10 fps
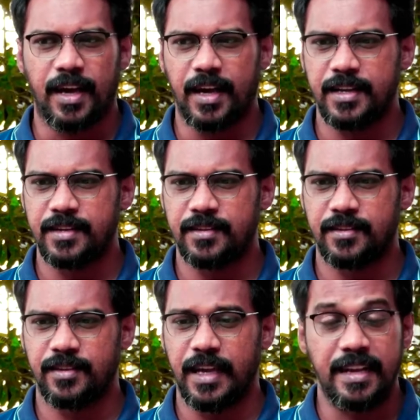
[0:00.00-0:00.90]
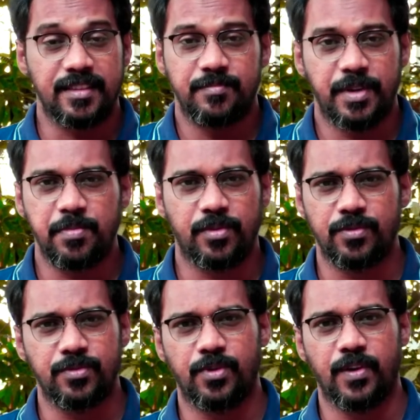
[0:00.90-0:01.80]
And innocent people
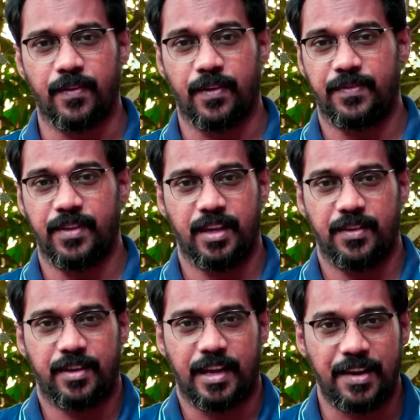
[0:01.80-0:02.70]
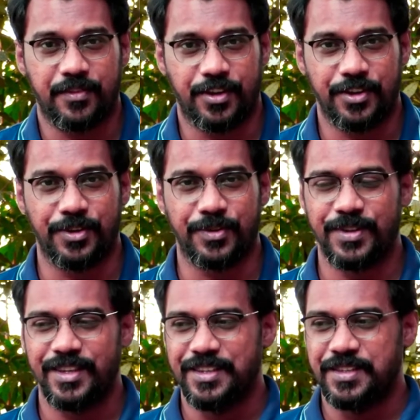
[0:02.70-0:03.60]
don't know if they even have it, you know?
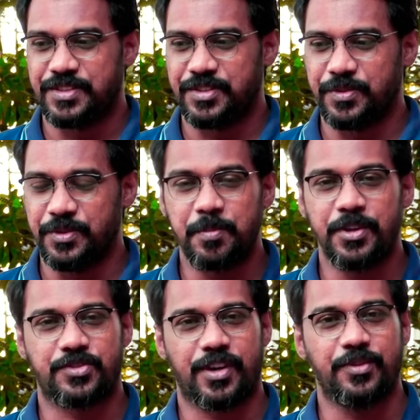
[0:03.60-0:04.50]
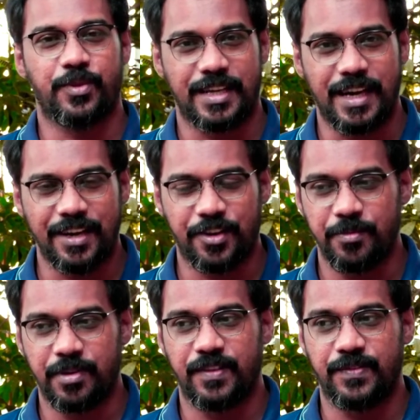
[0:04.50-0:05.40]
So nobody's trying to attack you,
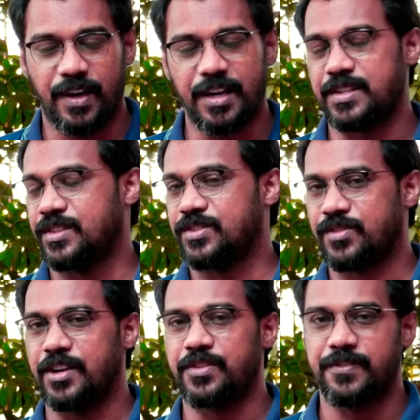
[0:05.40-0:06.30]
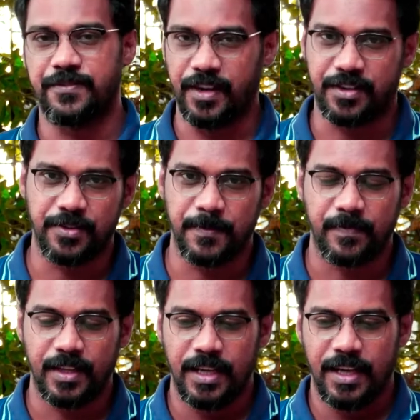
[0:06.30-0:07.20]
but the virus is trying to infect
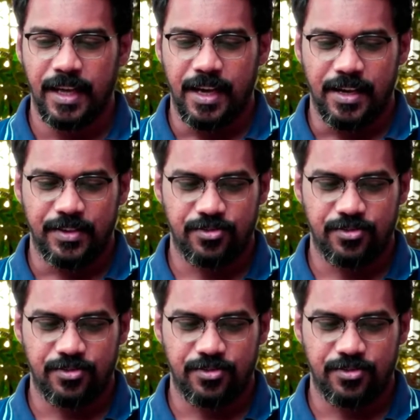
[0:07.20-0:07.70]
you.